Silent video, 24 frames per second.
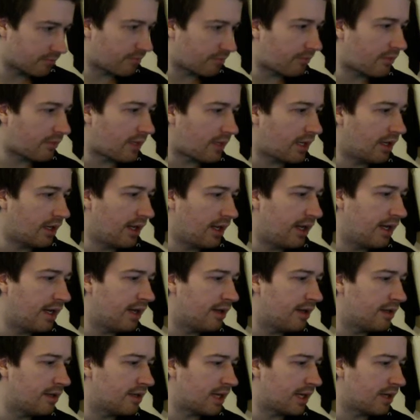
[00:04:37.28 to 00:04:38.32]
and
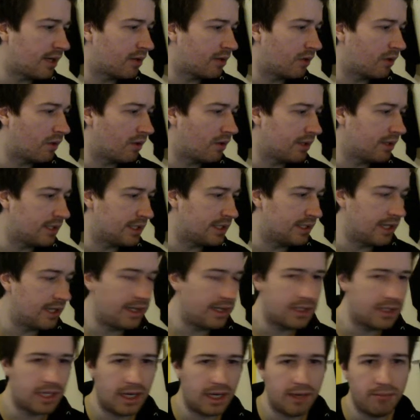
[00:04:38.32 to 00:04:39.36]
I call it delay
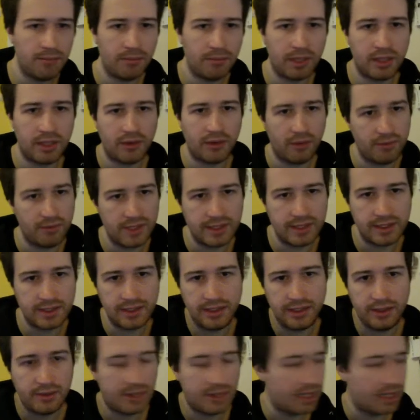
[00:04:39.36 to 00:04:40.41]
time, but obviously you
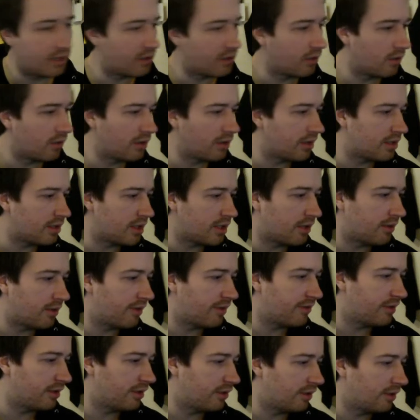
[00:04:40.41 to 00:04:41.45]
can call it however
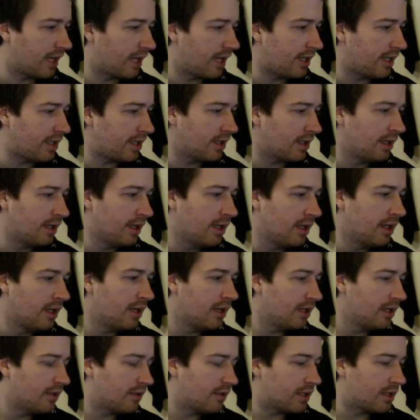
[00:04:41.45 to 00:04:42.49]
you like. You
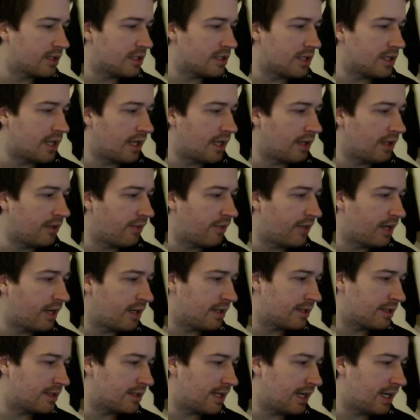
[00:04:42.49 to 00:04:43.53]
can tell that it's
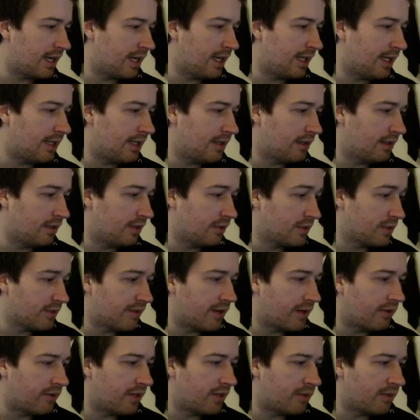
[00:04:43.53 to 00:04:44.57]
a user
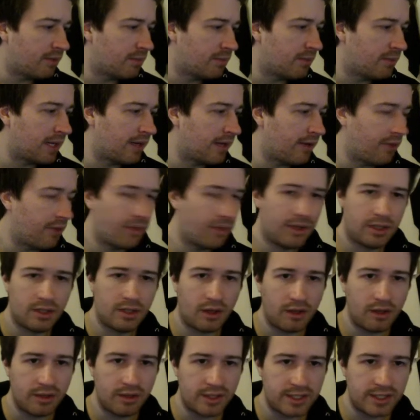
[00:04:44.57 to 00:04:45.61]
variable by the
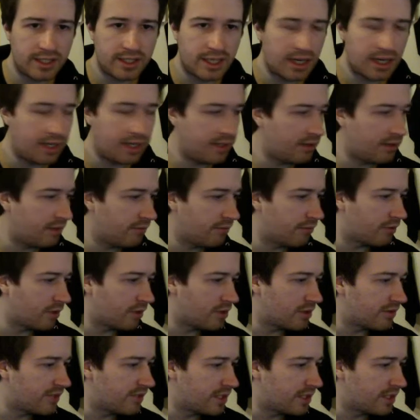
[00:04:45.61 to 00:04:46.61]
$sign in front of it,